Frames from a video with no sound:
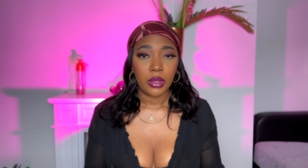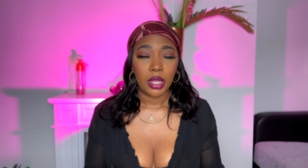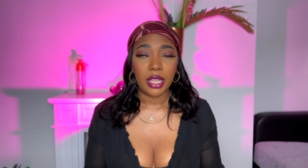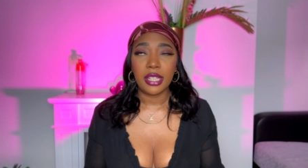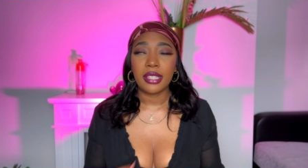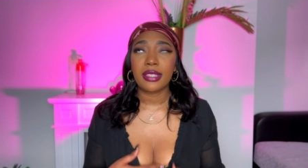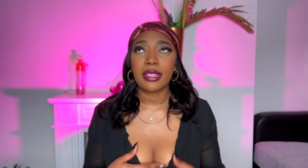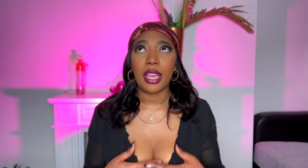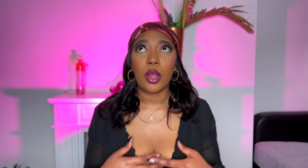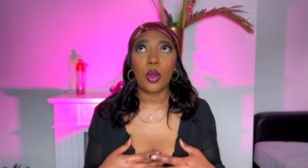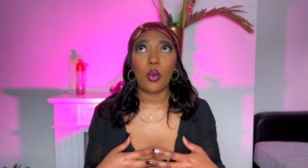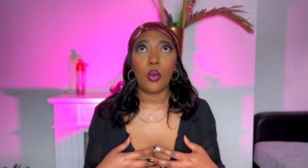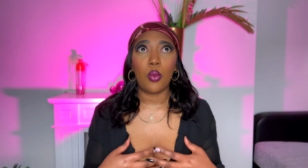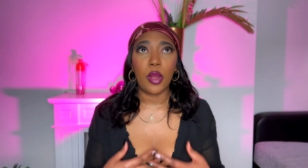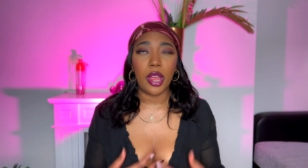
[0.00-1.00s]
And it's
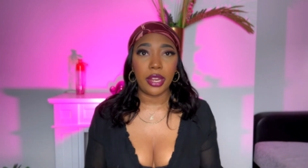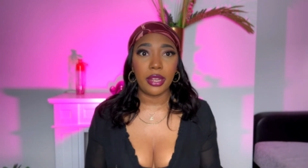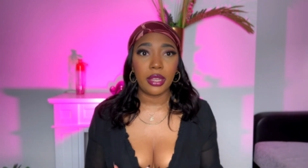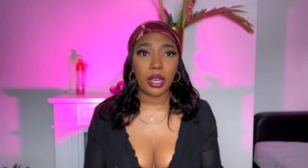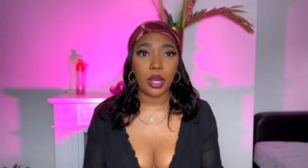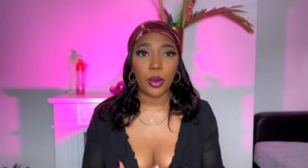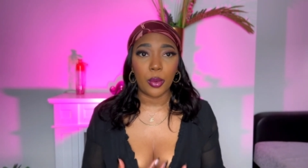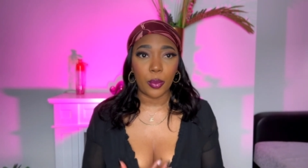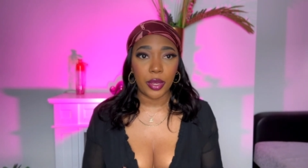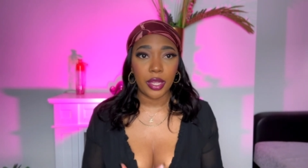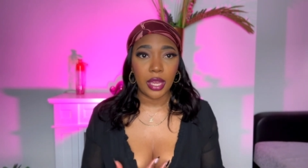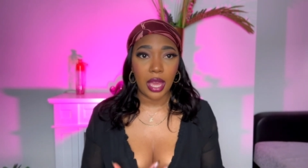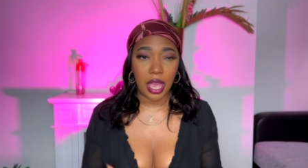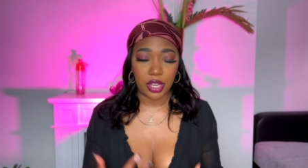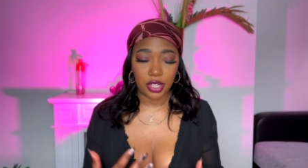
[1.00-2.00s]
like, when are
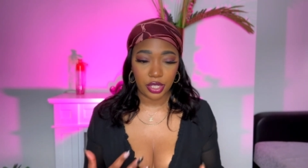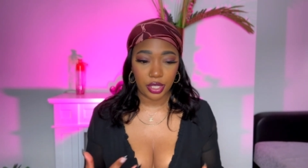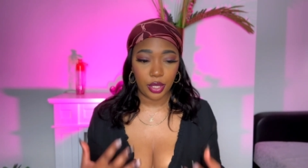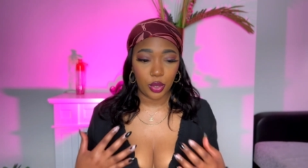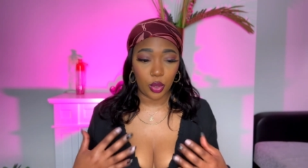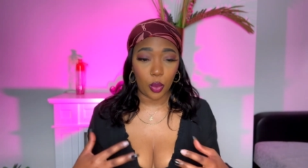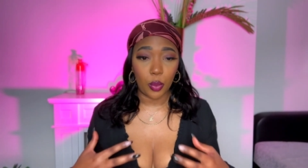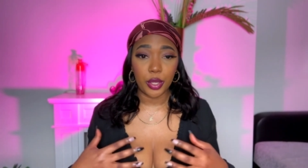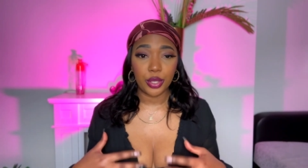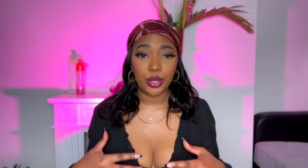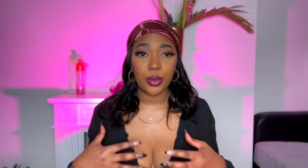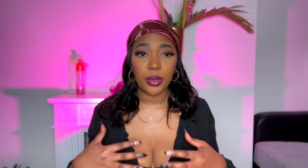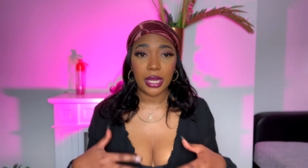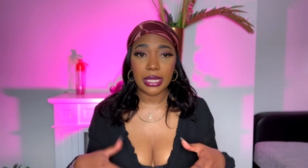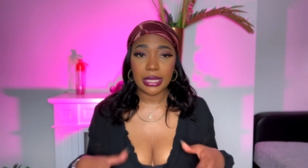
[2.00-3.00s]
we actually going
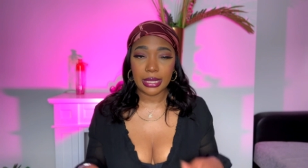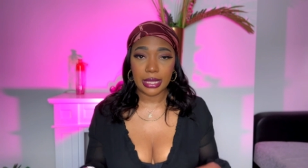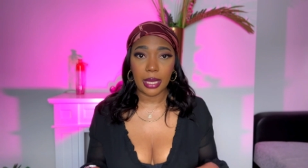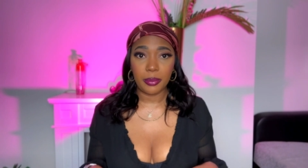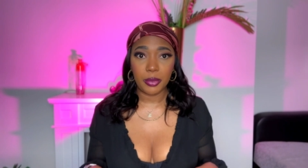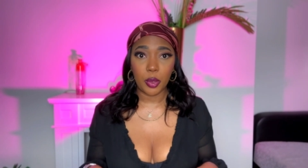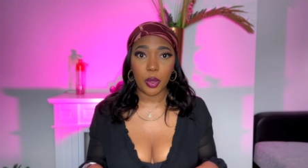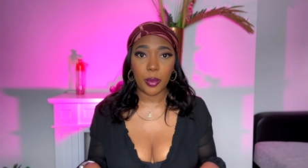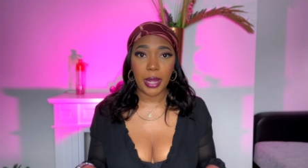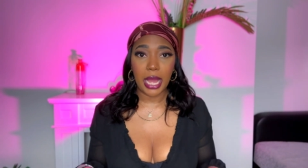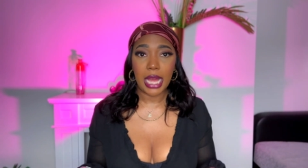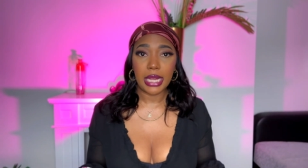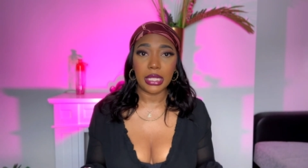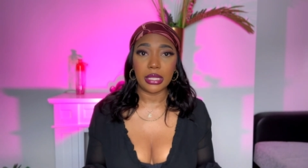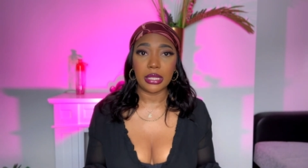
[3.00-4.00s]
to accept our
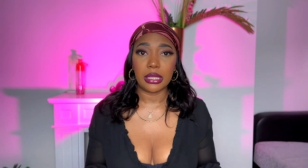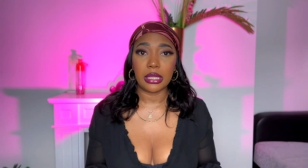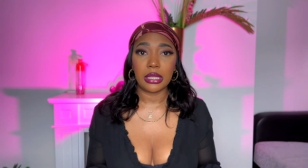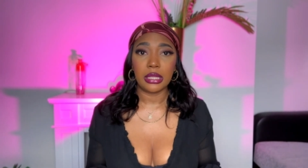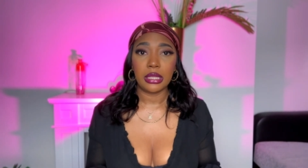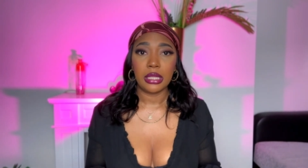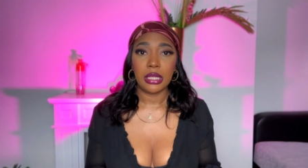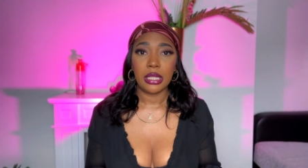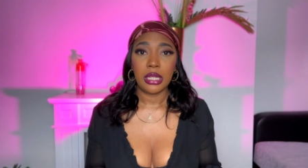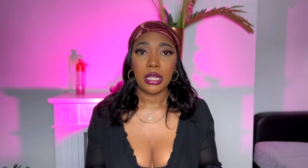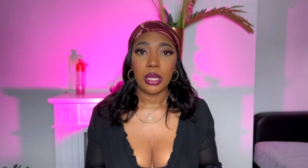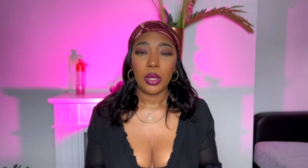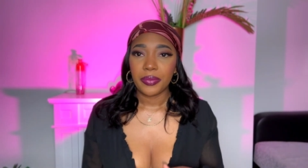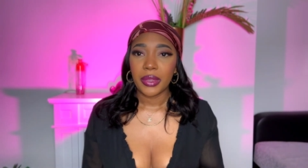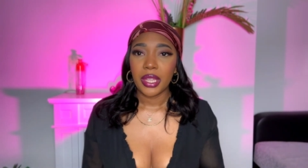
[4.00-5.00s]
bodies?
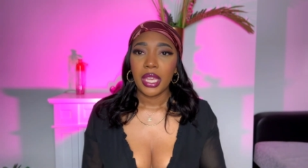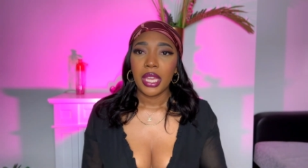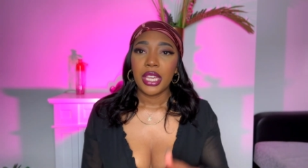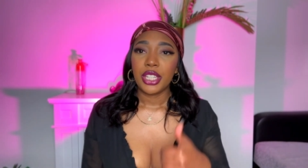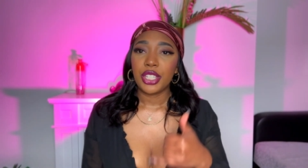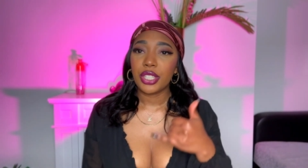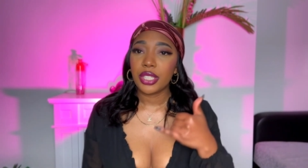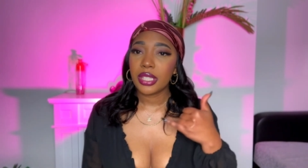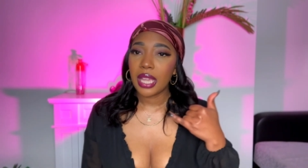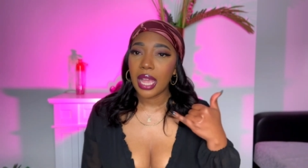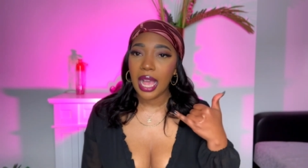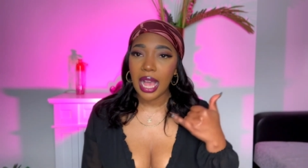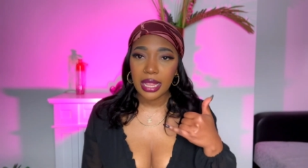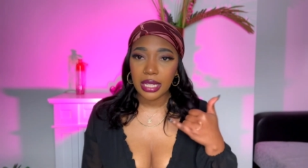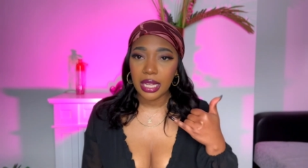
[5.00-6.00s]
Just
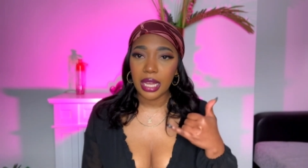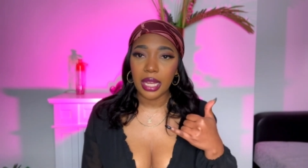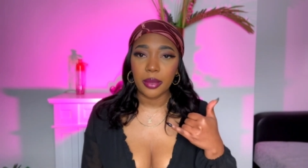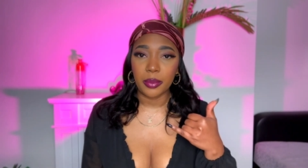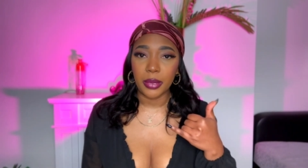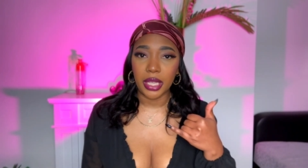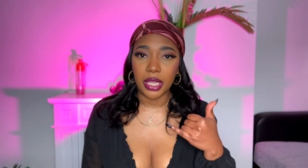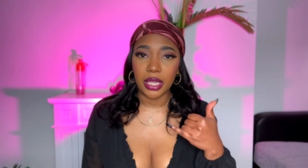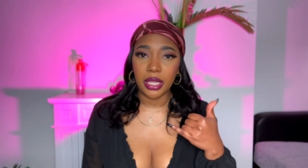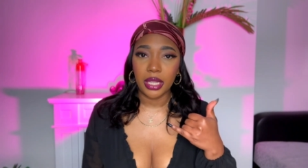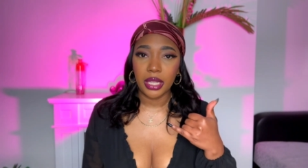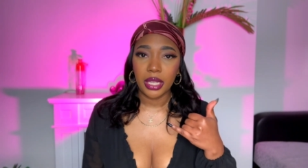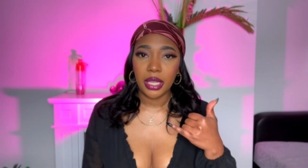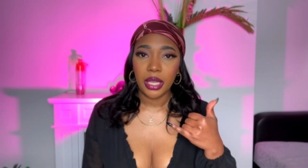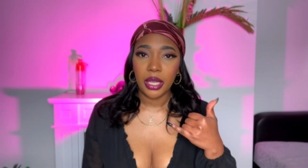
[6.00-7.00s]
holla at me
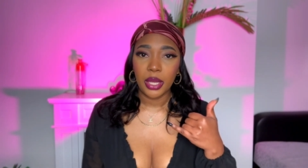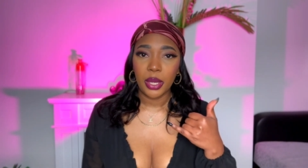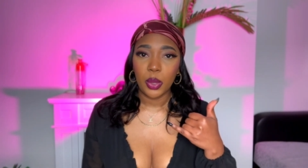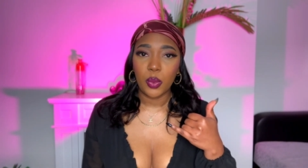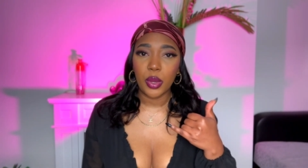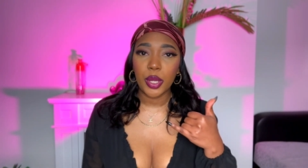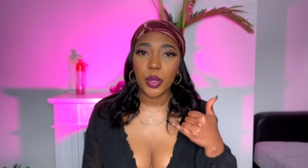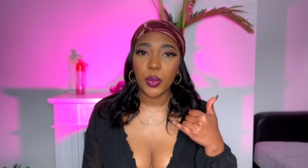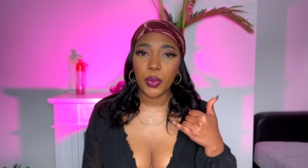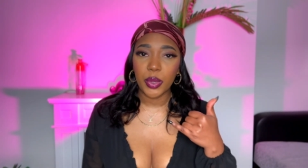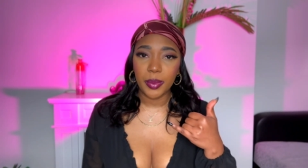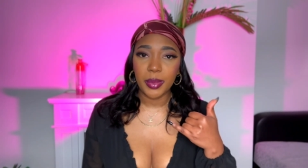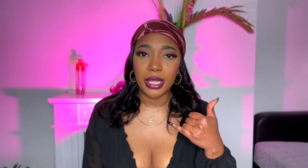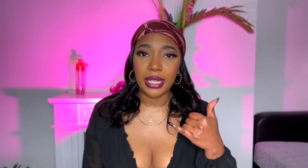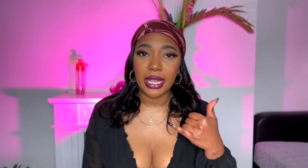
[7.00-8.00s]
when
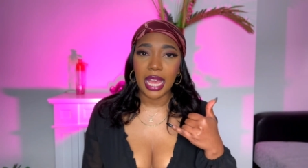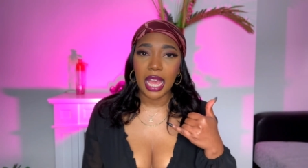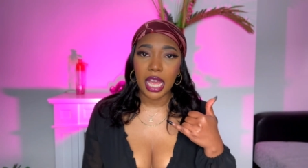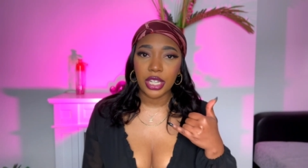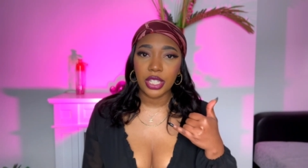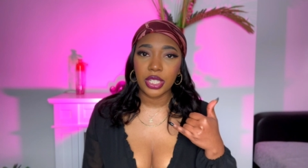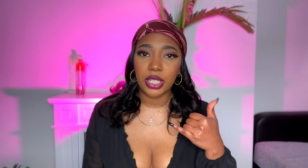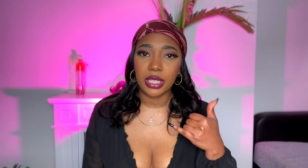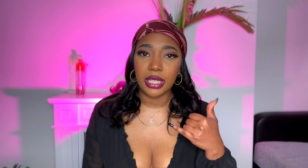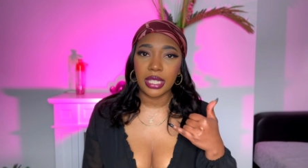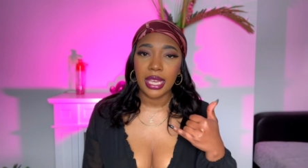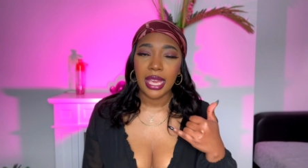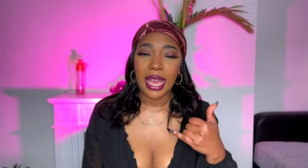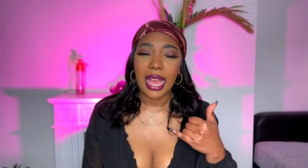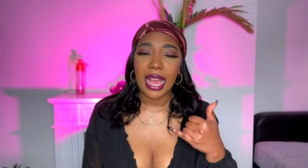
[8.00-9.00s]
women
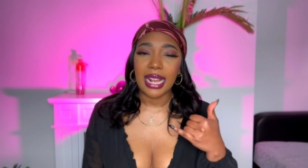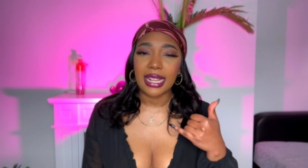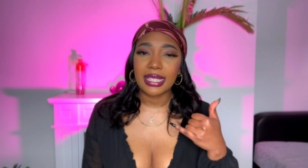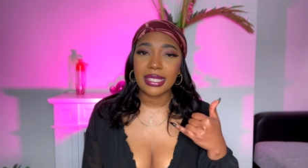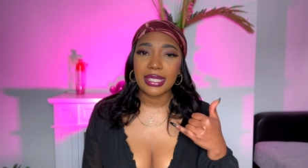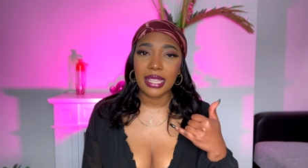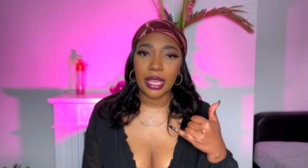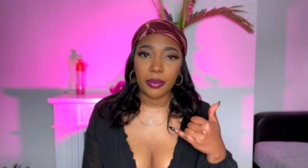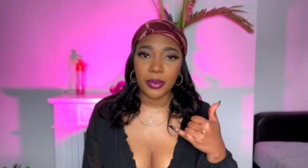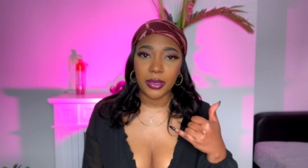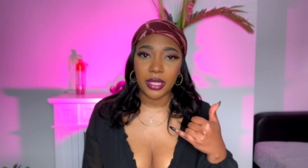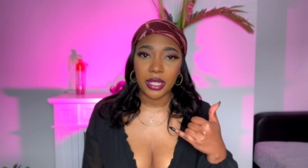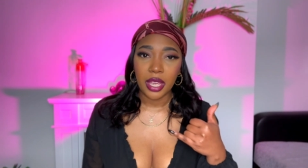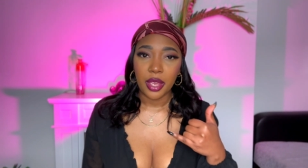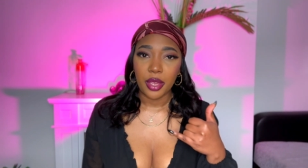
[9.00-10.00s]
actually
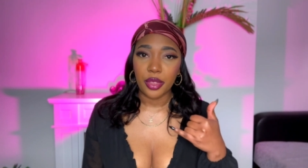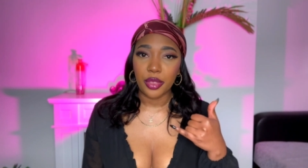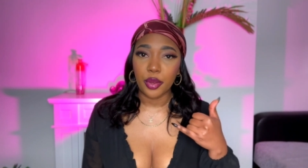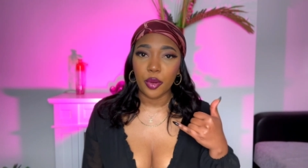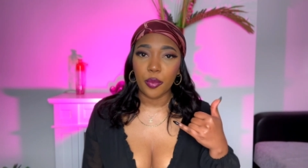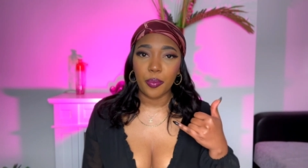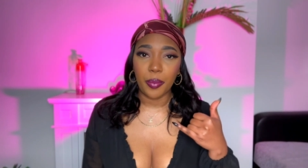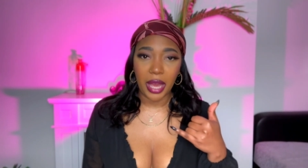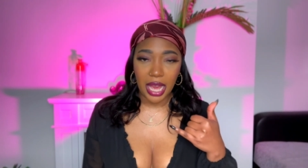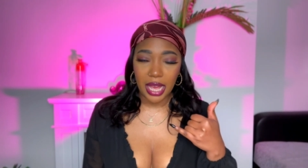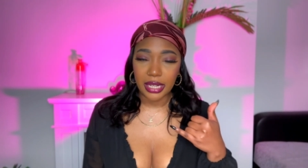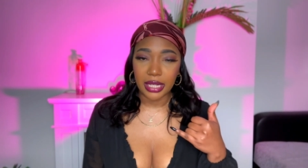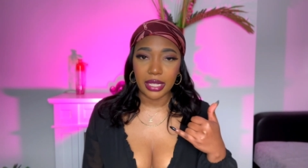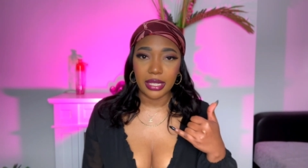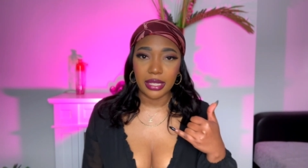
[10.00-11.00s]
accept their
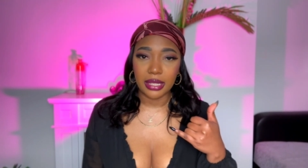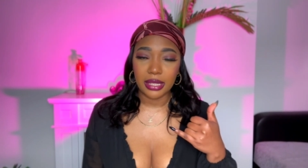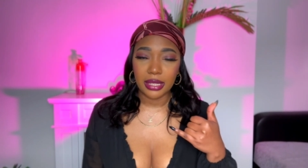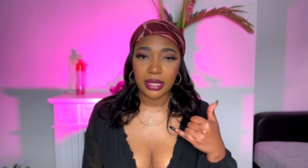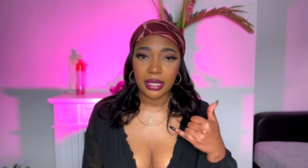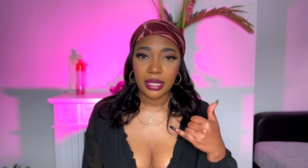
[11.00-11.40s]
bodies